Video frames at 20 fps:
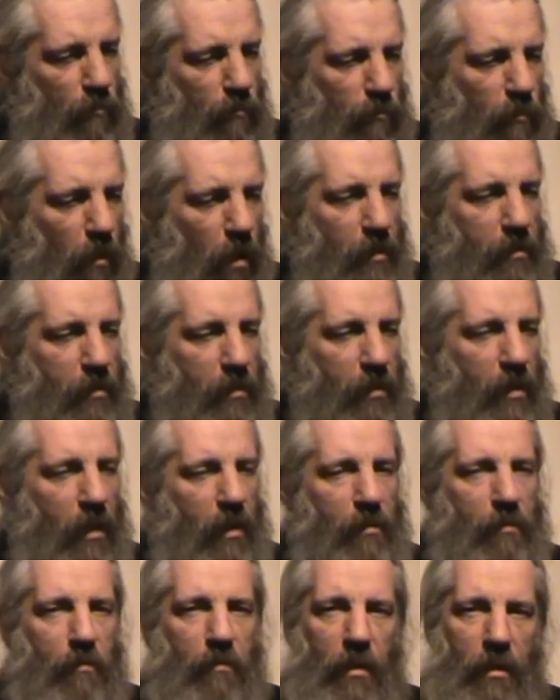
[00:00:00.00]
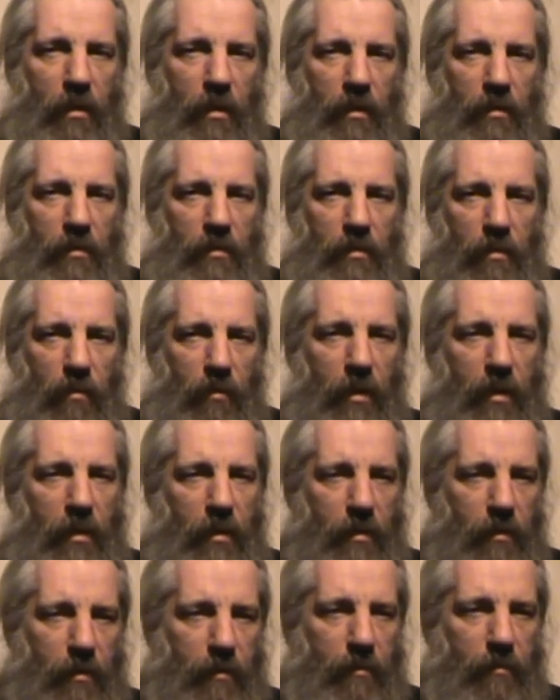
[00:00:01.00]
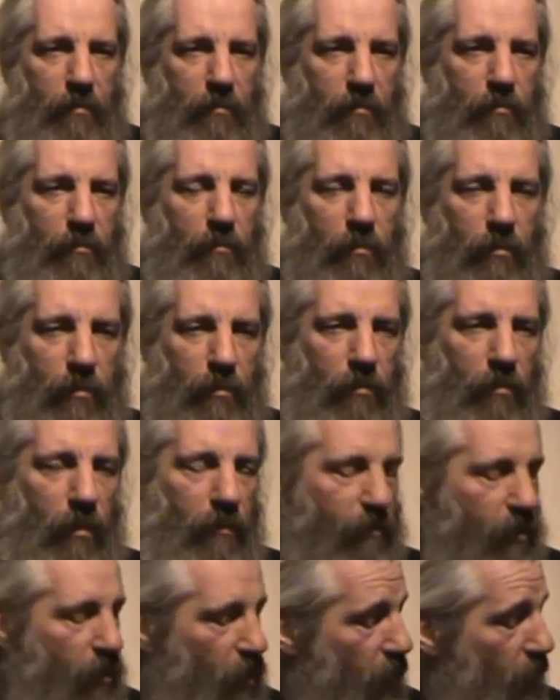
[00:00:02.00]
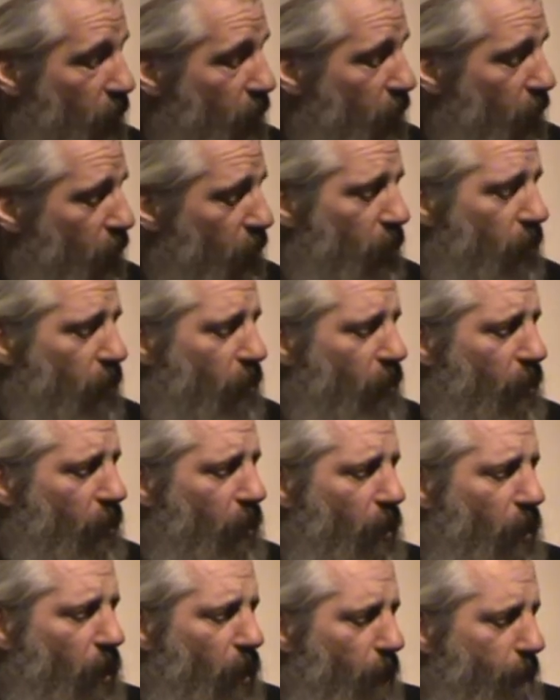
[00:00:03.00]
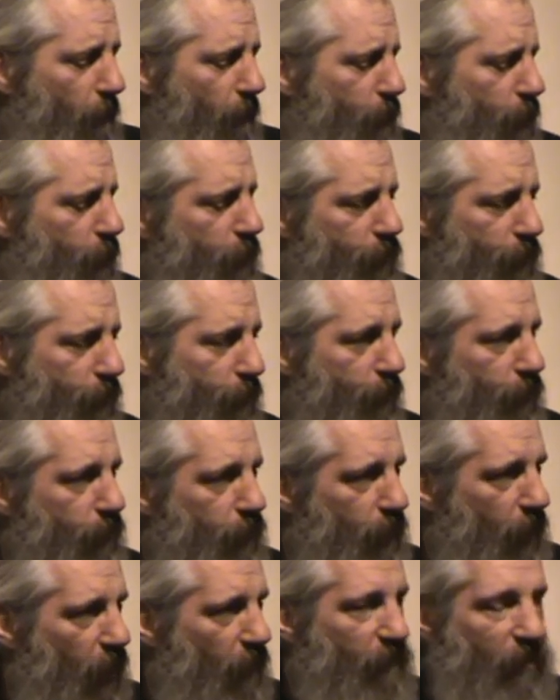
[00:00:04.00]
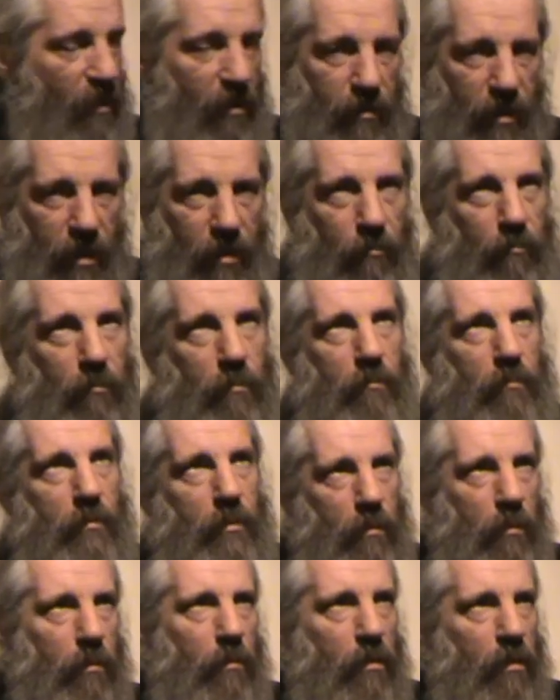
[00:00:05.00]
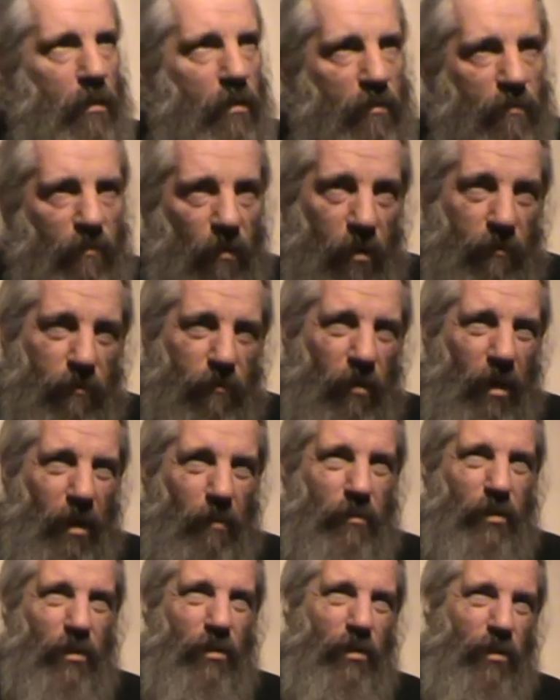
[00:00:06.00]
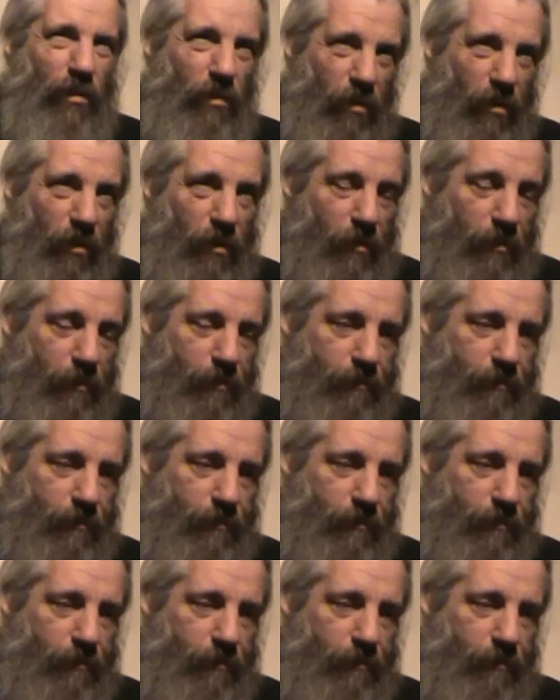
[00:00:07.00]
Right at the end you get that cider strip. I found out that there's 5 grams of sugar